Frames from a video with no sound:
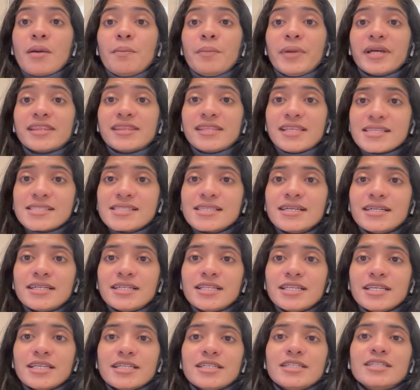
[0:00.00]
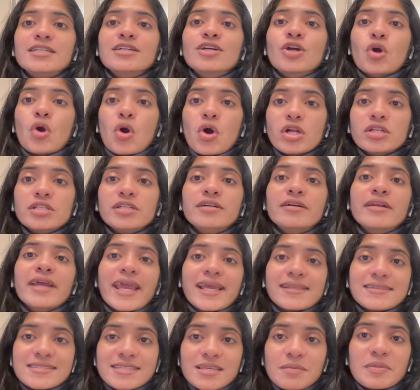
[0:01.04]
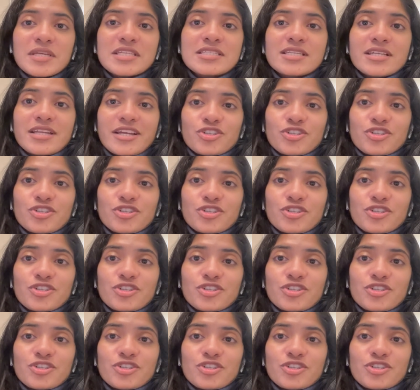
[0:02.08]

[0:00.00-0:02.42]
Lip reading: But this girl here got her HCPC